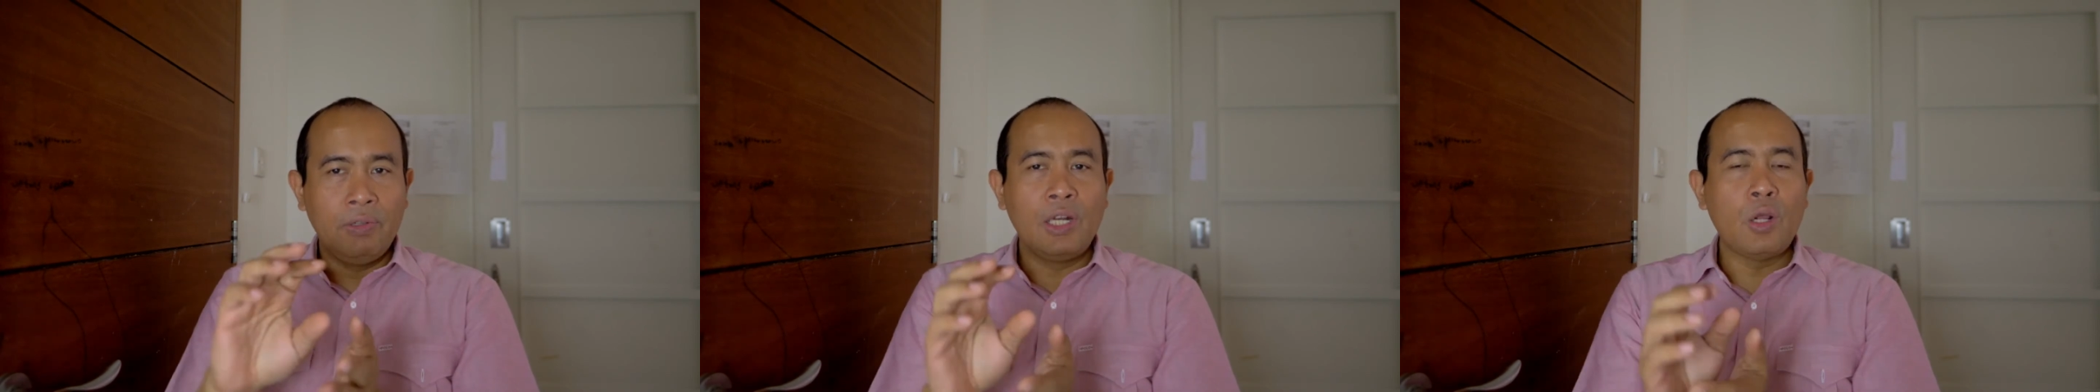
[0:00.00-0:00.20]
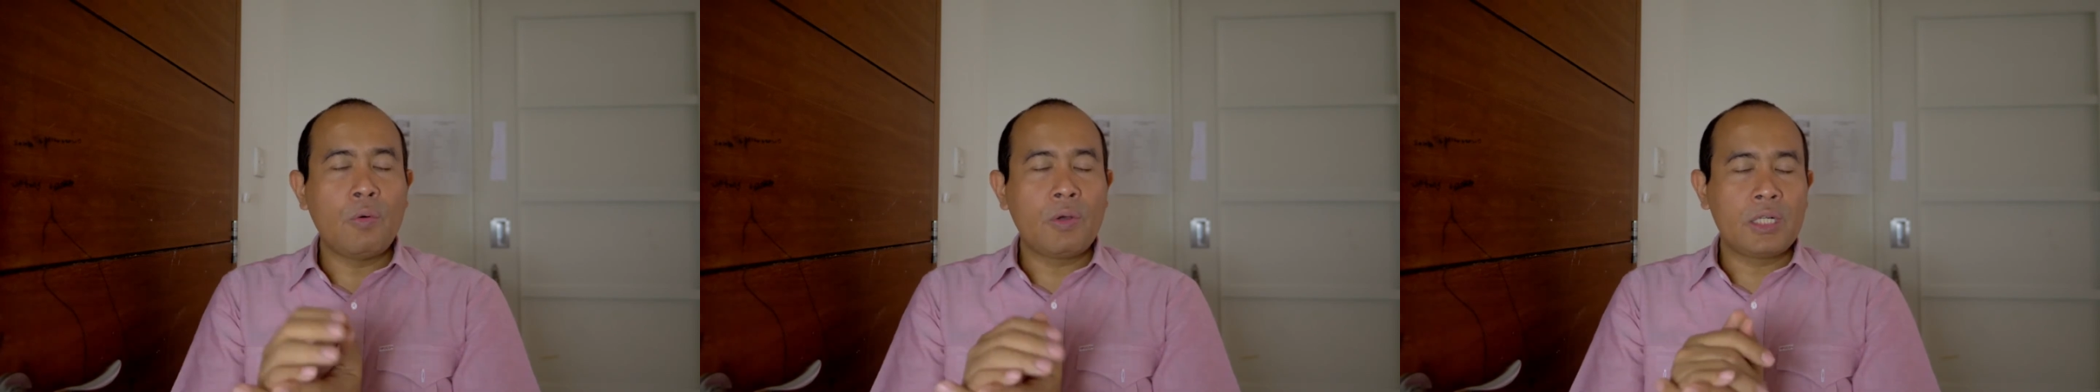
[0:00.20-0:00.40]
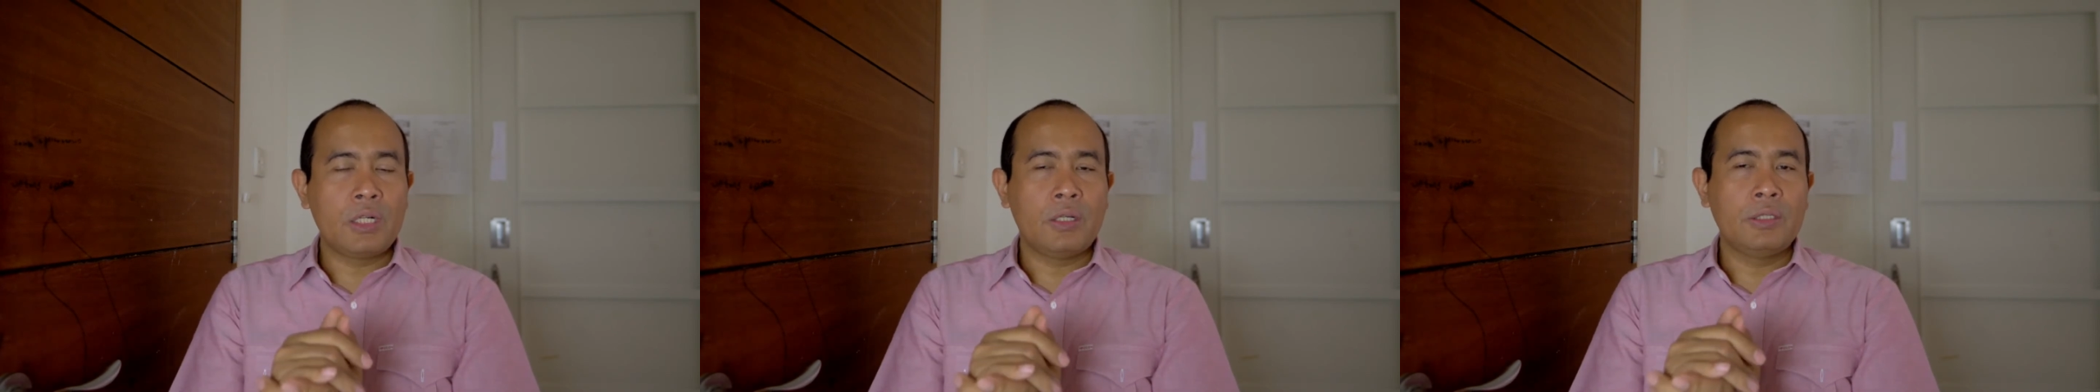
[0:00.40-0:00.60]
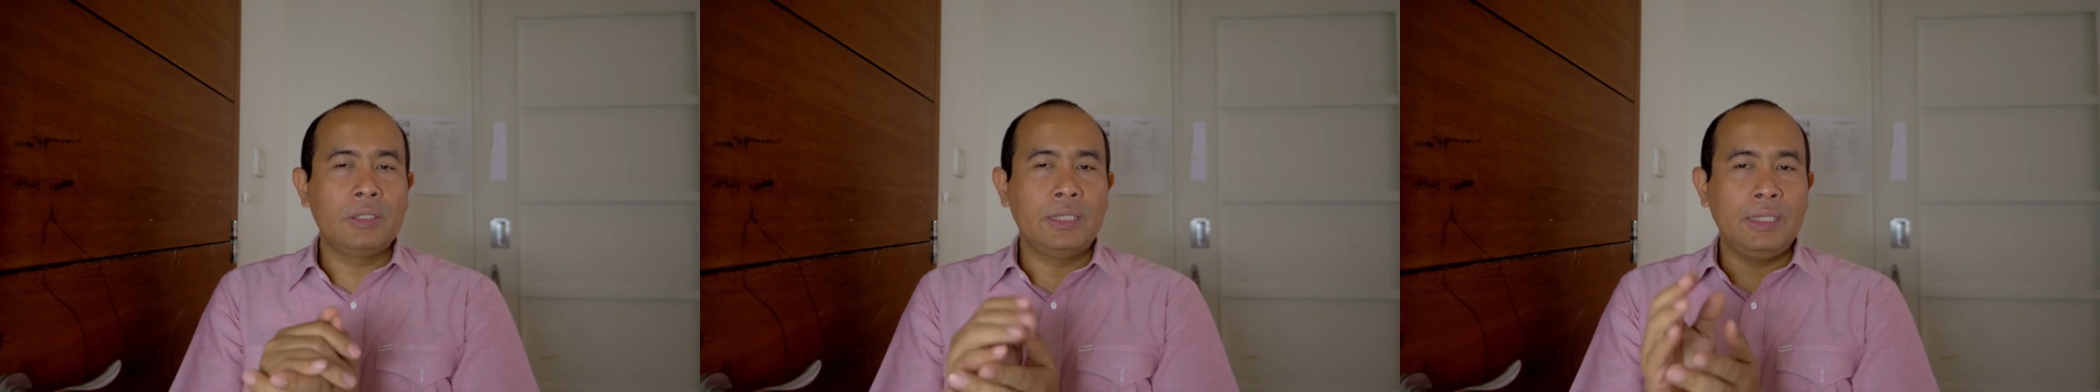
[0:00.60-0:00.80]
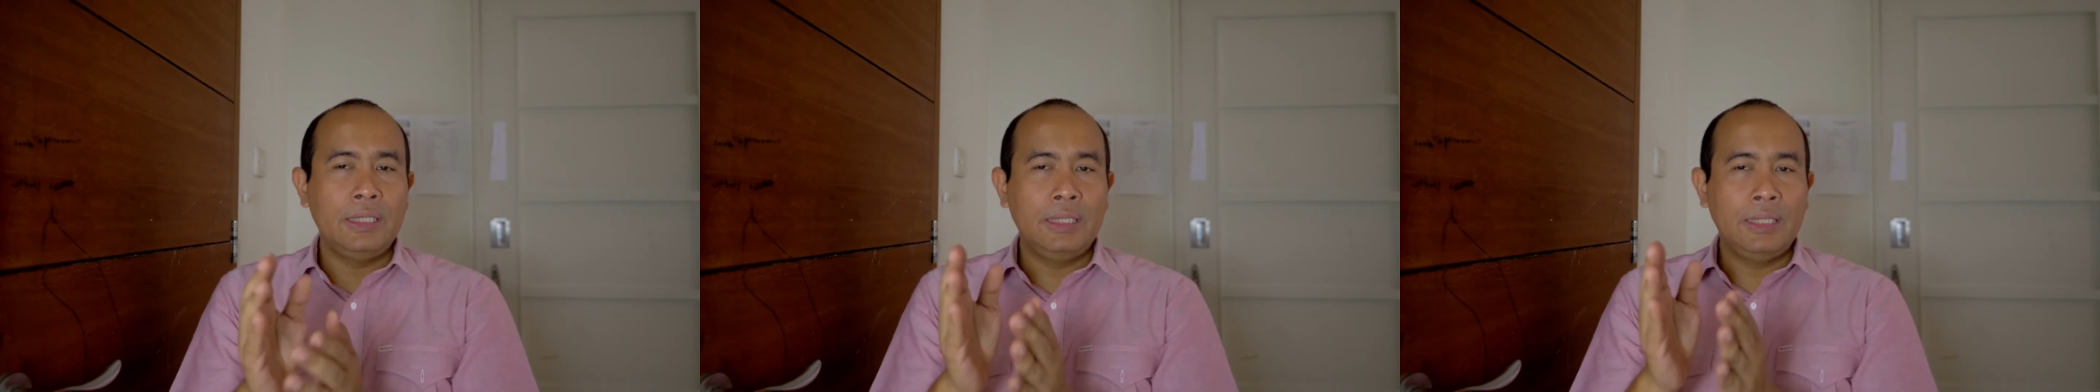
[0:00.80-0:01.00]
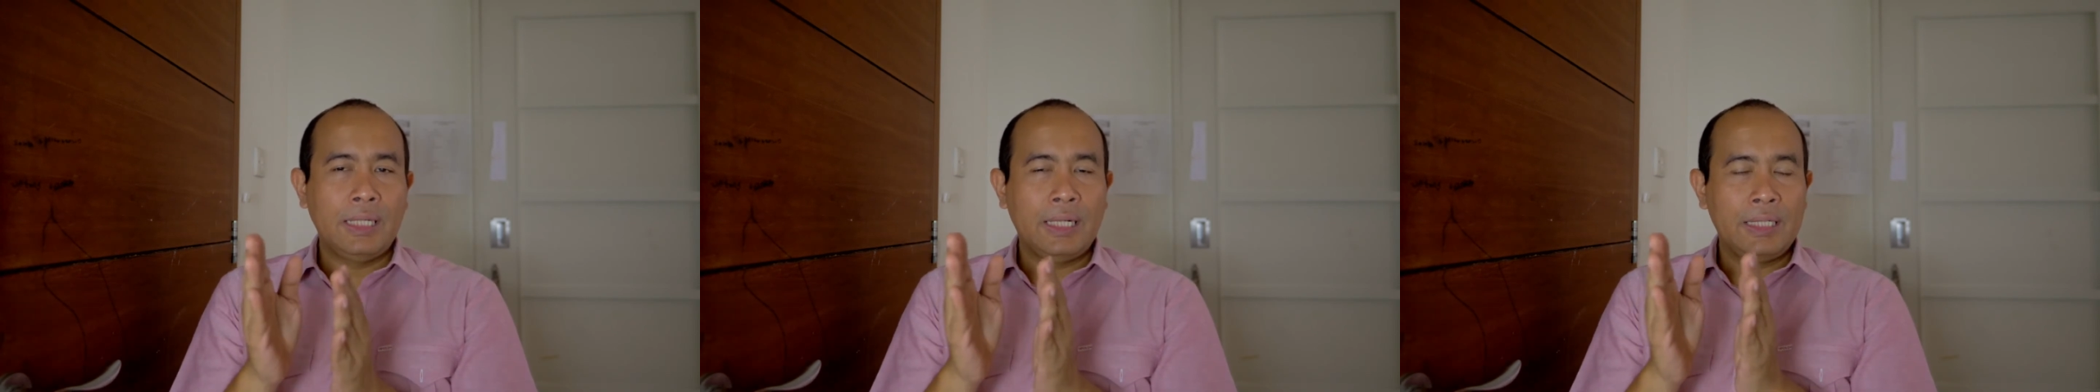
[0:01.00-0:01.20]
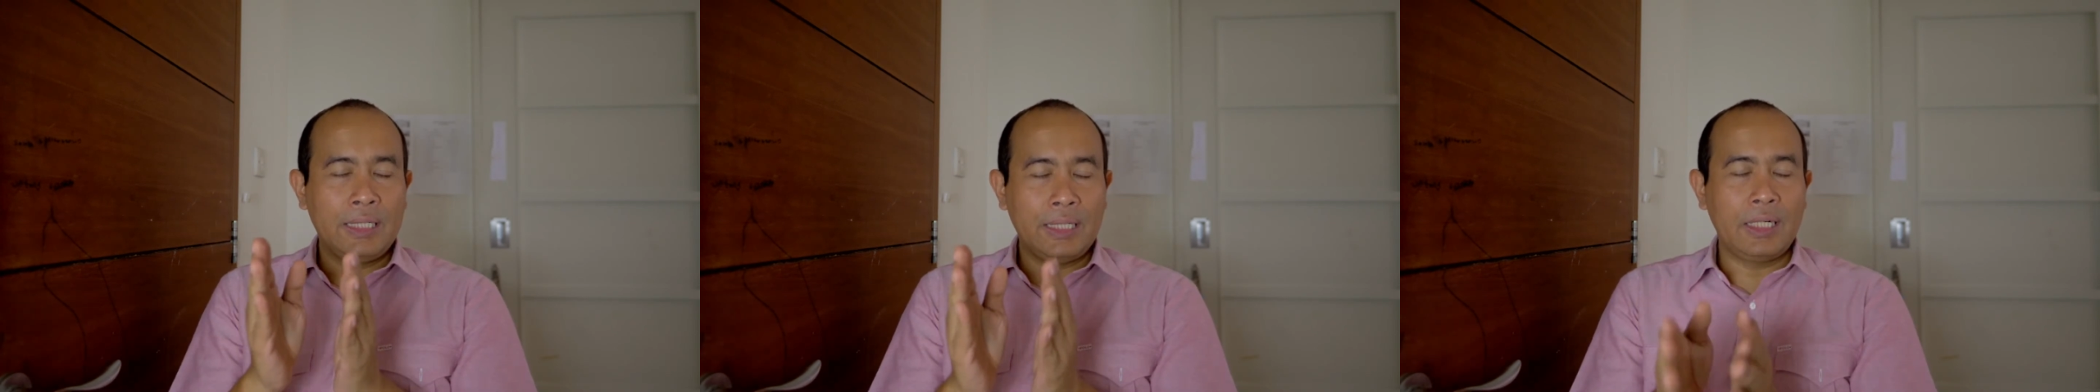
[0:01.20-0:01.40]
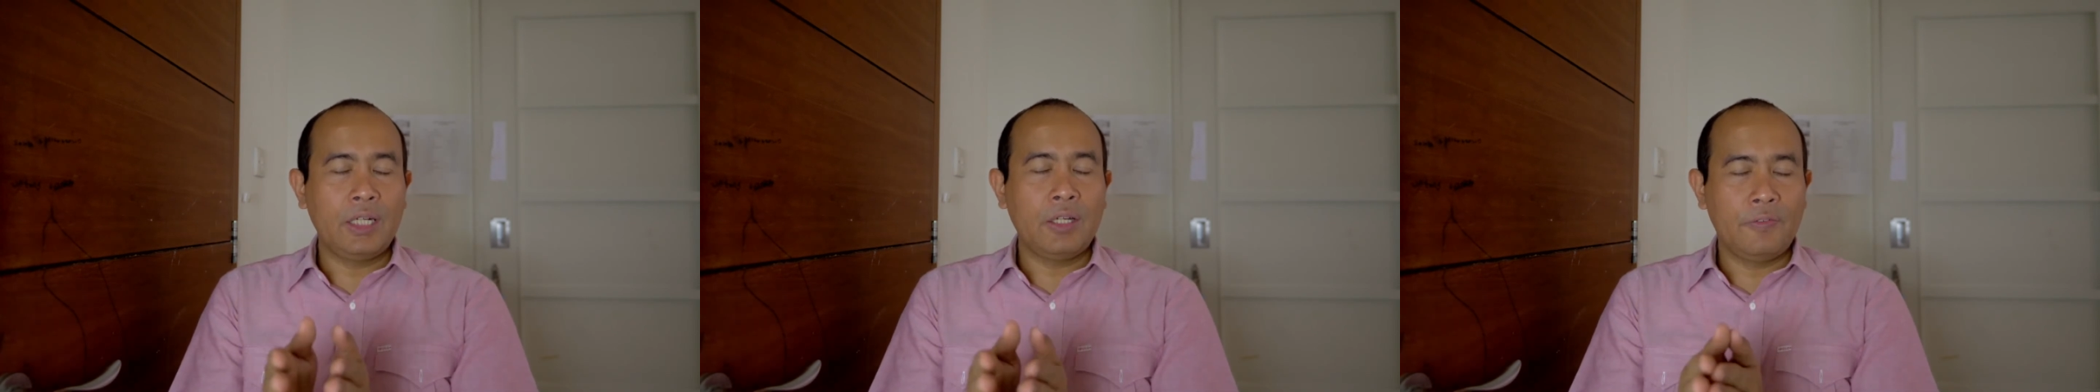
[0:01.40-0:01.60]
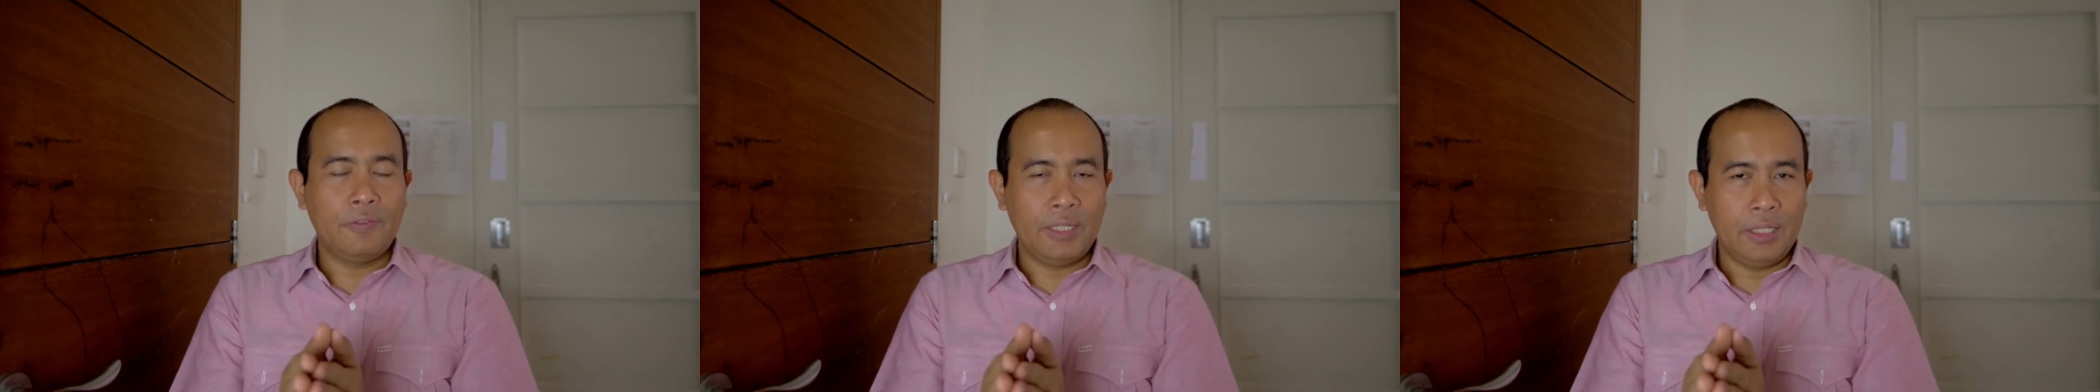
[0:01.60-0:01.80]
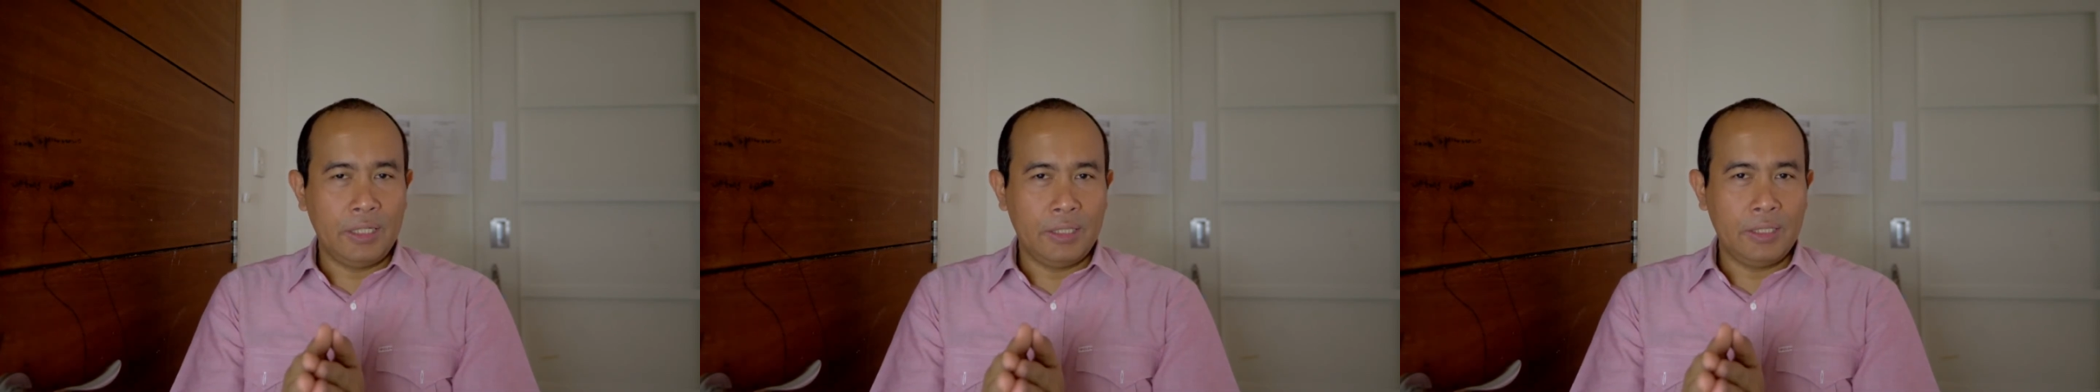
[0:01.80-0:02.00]
lower down the degree of
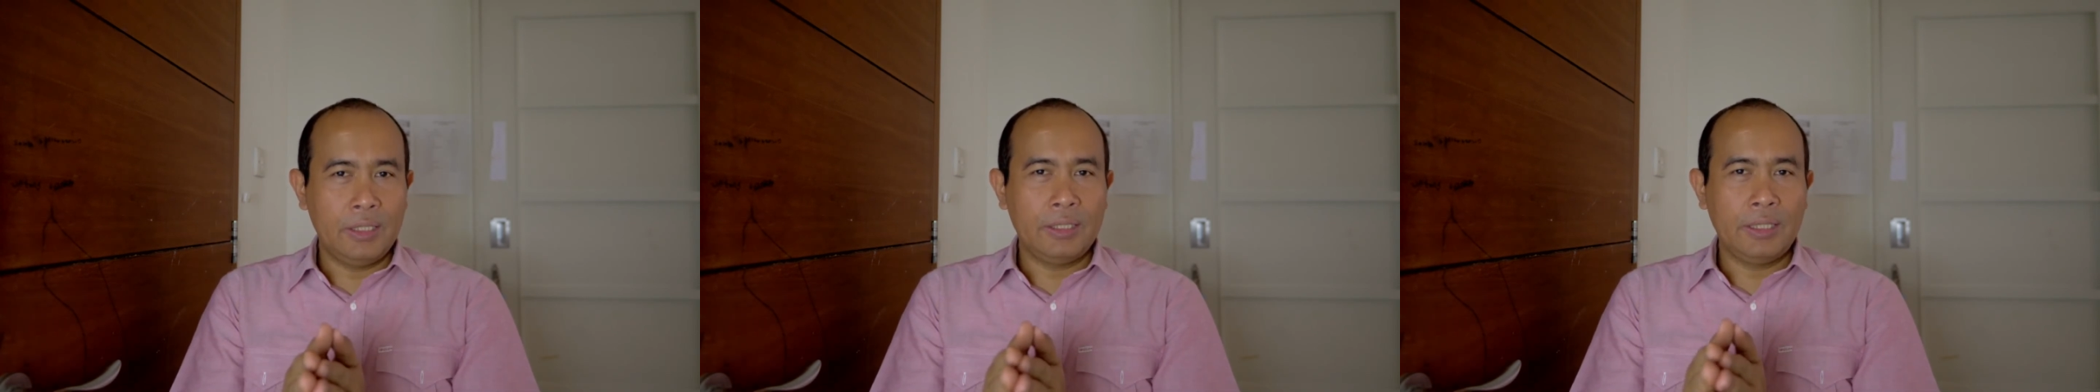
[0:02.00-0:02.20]
angle,